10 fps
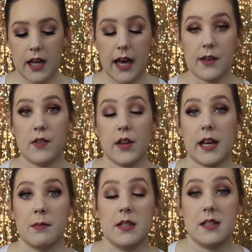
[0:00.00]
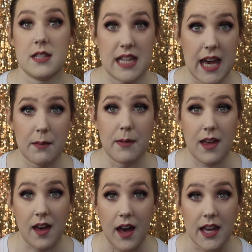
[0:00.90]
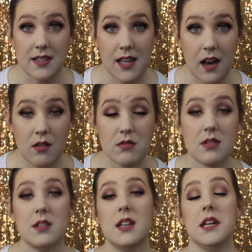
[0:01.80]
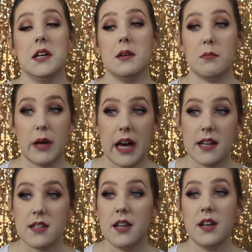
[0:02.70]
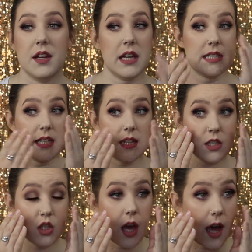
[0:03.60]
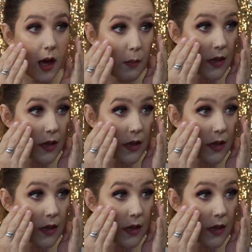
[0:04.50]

I feel like I'm going to stab my eyes out, but it did the job.